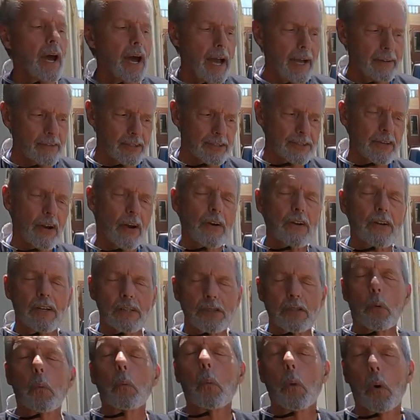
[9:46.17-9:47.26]
Hydrastar
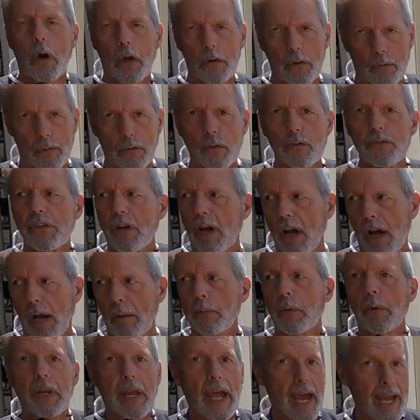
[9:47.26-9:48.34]
does a wonderful job
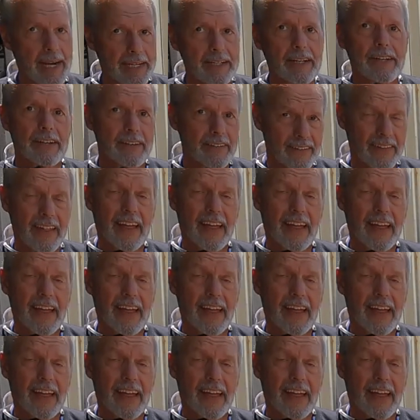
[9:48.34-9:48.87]
reacting to